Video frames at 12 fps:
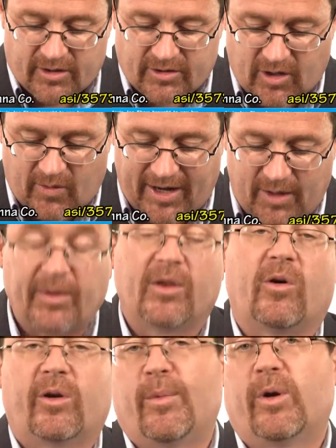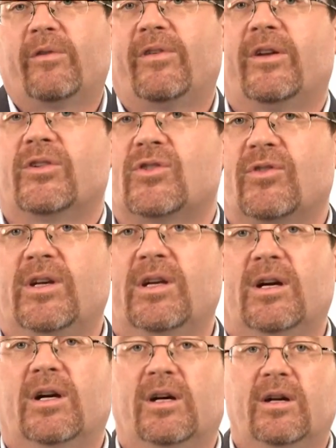So anyone in the automotive
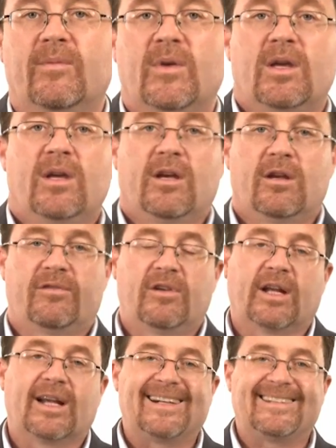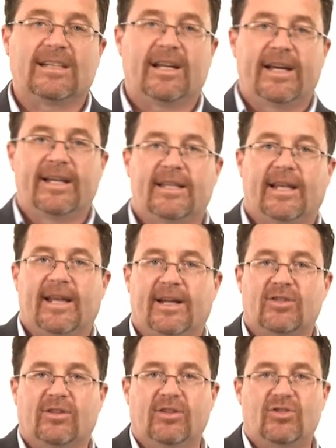industry, if you got a client that
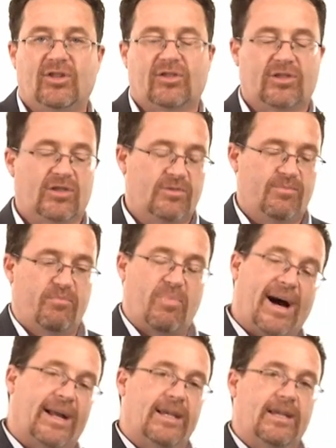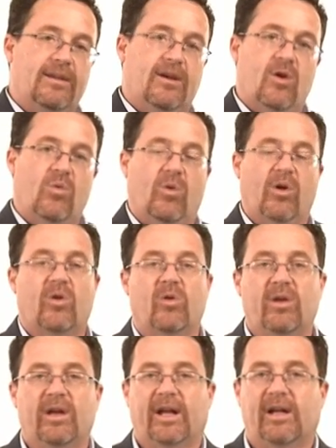actually just does body work,
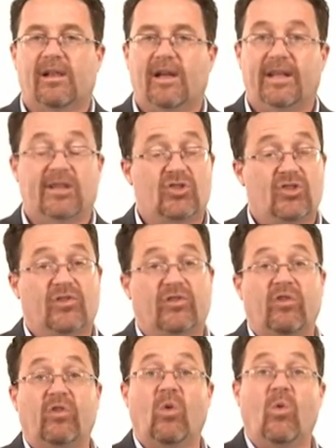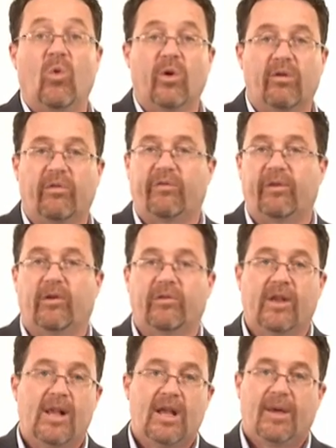or you got a client that just does oil
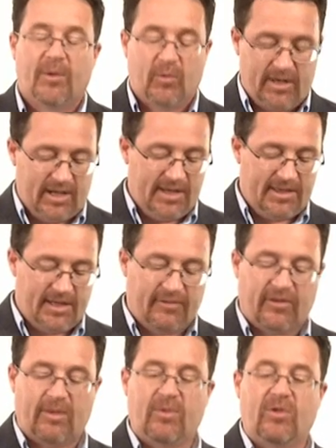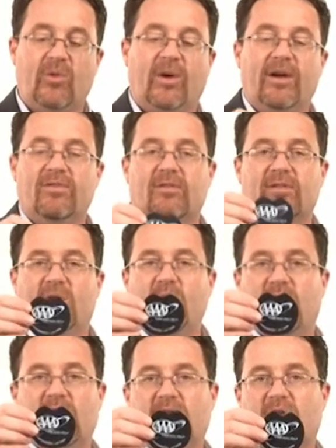fills, what a neat thing for them to do. After they're done
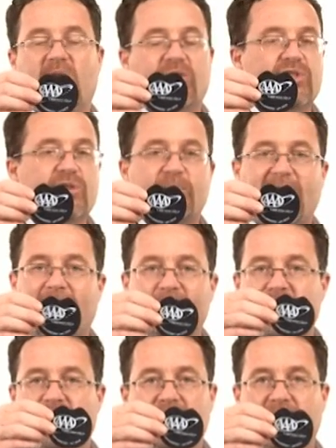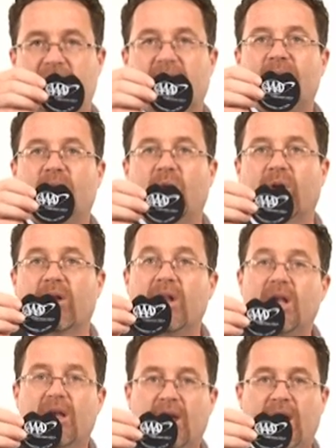working on a car, just pop that in the cup holder.
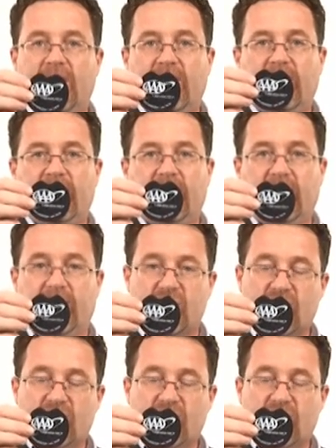And the